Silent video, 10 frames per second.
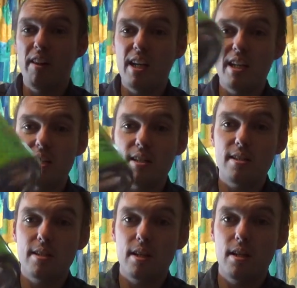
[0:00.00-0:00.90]
of
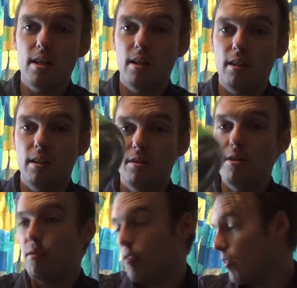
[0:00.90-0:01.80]
these,
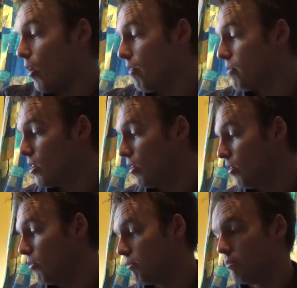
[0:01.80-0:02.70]
2 for 5,
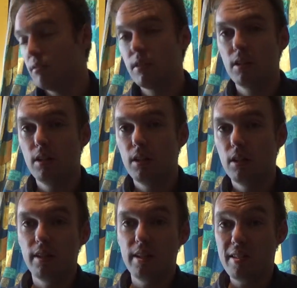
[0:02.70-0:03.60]
so...
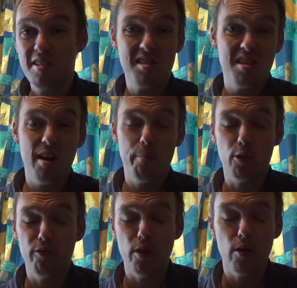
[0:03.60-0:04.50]
Needless to say, I bought
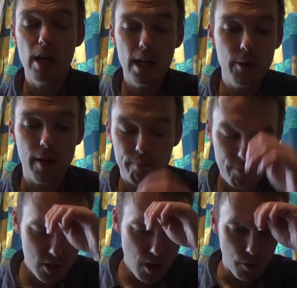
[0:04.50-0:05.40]
a few. Anyway,
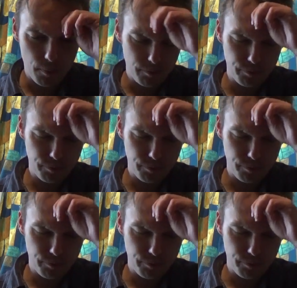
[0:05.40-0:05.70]
so,